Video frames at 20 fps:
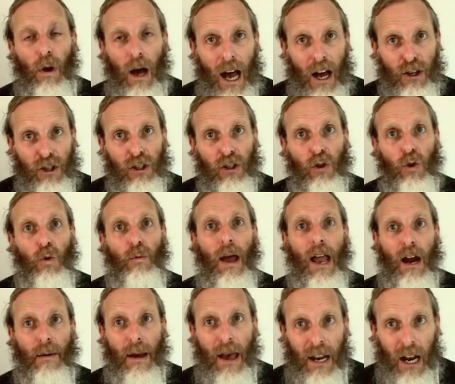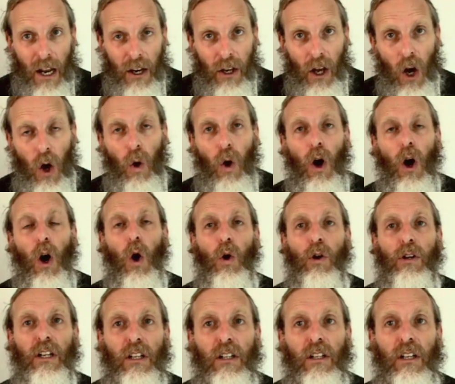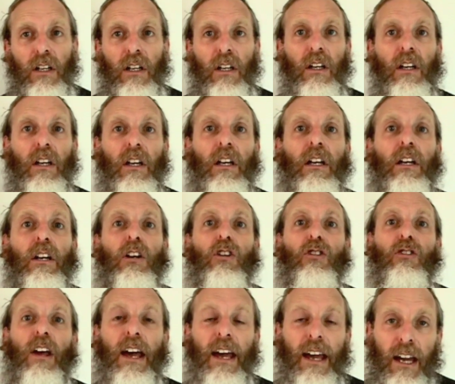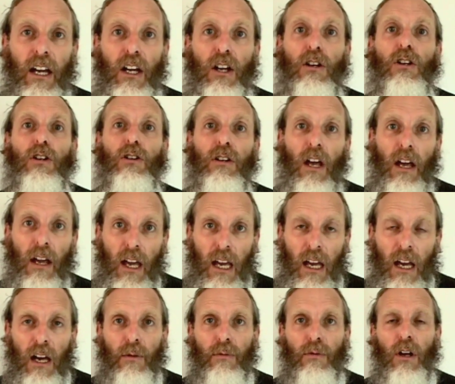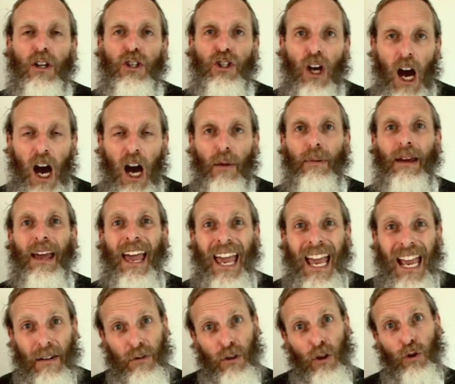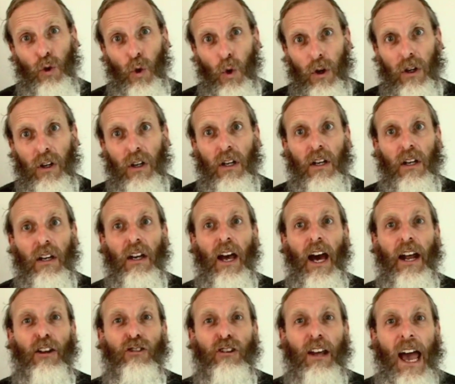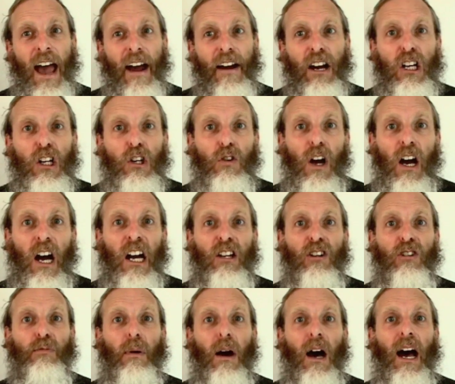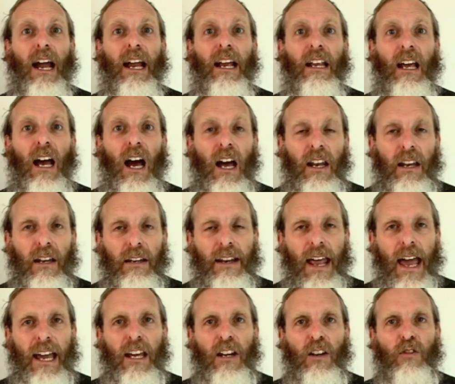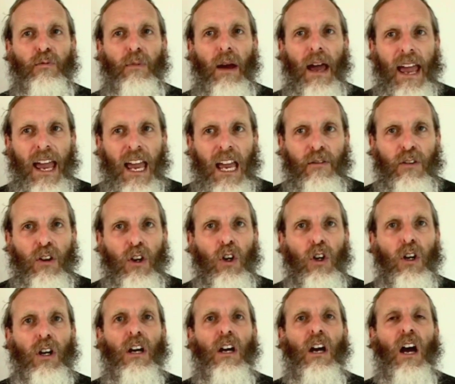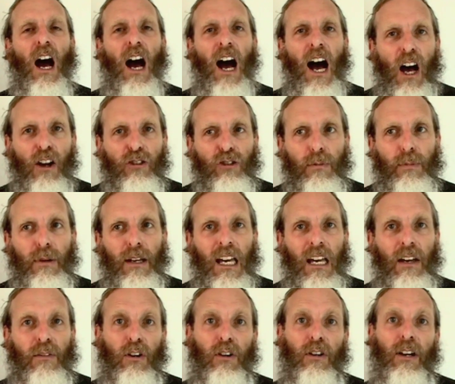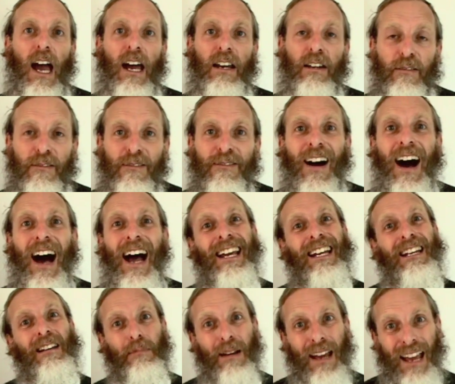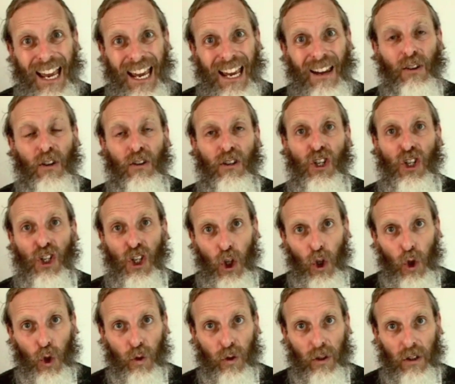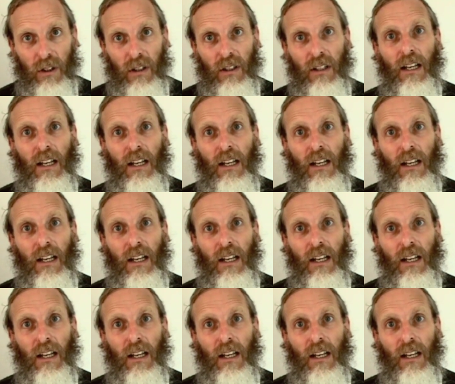As you may or may not know, ODD is a child behavior disorder, and is characterized by a negative behavior, hostile behavior, and defiant behavior in children.